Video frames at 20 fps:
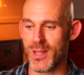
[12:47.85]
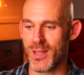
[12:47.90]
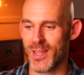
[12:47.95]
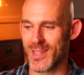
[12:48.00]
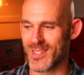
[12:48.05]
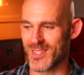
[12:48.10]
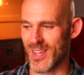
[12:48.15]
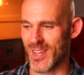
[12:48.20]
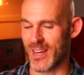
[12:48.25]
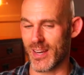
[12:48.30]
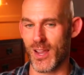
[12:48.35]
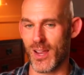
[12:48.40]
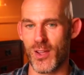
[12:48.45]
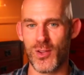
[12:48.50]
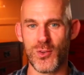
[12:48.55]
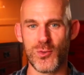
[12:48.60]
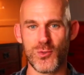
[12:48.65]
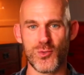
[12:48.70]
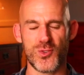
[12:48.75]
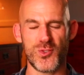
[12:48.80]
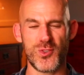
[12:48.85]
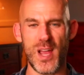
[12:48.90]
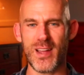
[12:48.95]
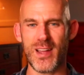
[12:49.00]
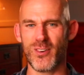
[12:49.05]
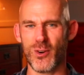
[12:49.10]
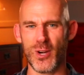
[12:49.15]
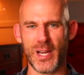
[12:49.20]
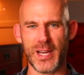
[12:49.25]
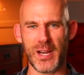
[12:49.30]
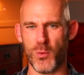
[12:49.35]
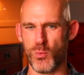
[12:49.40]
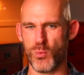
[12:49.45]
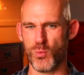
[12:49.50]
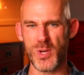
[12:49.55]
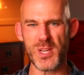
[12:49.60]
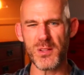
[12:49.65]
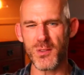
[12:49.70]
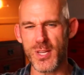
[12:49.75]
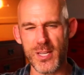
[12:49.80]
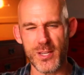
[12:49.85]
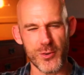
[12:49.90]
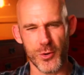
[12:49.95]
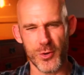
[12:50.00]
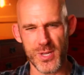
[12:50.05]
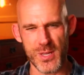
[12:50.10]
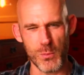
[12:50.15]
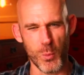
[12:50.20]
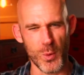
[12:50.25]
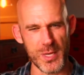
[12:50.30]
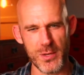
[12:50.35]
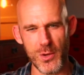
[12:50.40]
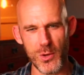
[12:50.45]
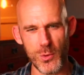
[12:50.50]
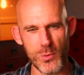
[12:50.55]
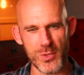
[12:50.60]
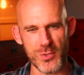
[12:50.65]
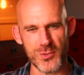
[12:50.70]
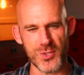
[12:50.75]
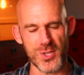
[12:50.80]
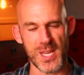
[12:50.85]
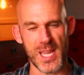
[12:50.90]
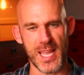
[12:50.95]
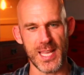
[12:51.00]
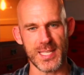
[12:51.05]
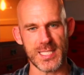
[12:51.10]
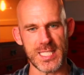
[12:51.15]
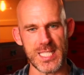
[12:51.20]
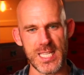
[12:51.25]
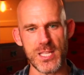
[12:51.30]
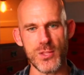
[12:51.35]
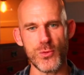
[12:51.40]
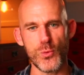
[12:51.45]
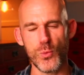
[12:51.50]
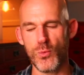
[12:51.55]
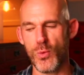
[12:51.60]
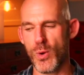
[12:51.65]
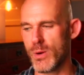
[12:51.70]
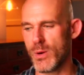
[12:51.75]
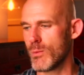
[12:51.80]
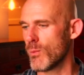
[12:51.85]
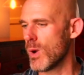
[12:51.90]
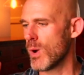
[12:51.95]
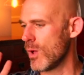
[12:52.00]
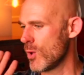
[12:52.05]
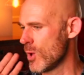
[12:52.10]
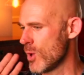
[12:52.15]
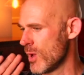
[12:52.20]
it's like shattering a really dirty window that you can't see through very well.